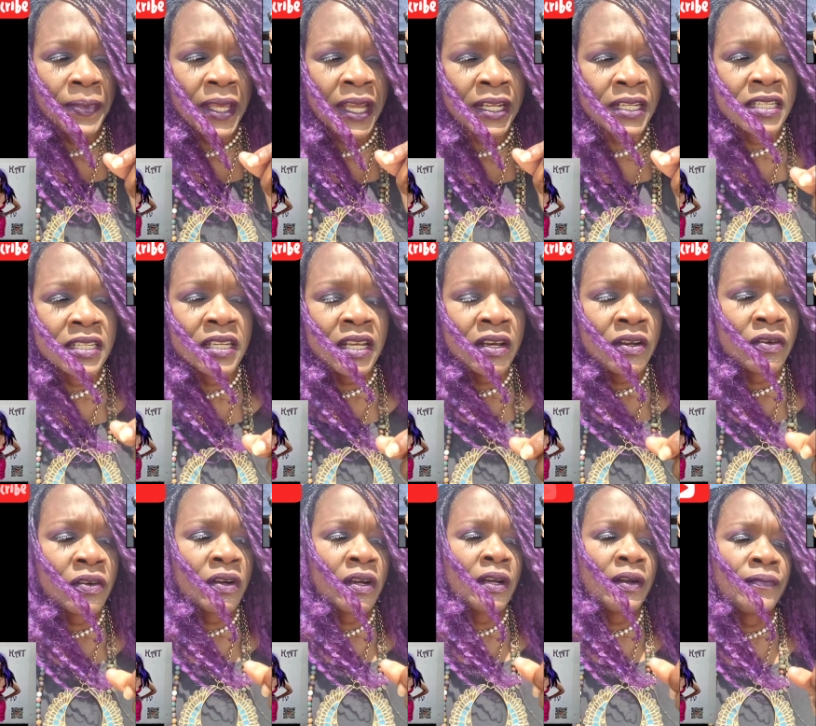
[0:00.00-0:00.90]

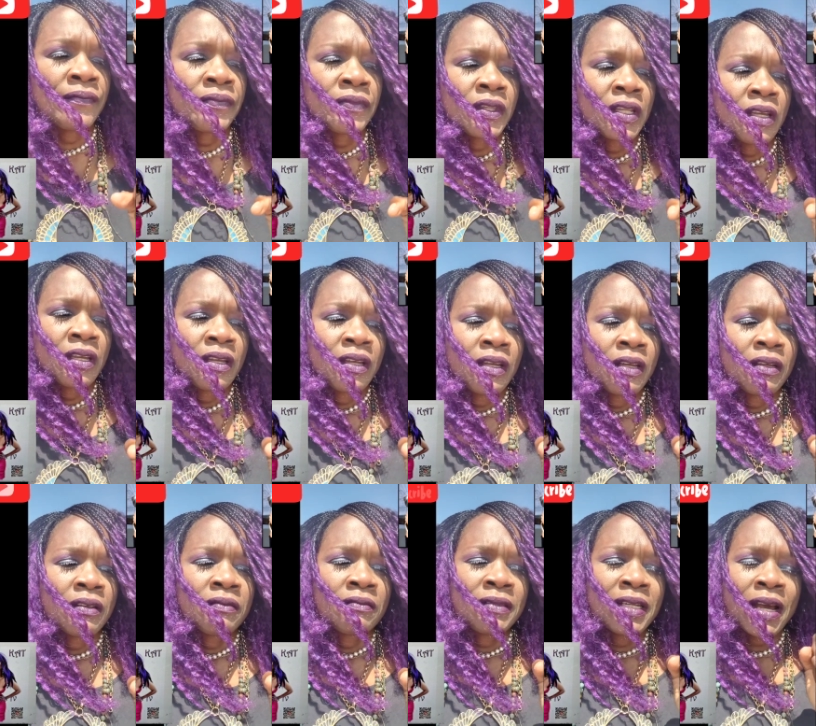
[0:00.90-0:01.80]
Etc.
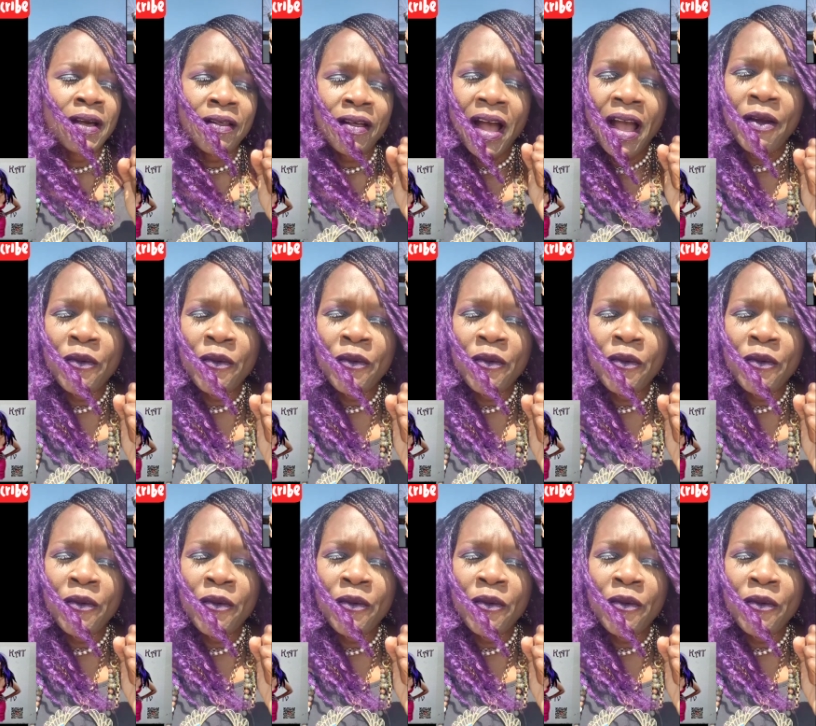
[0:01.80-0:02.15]
Now,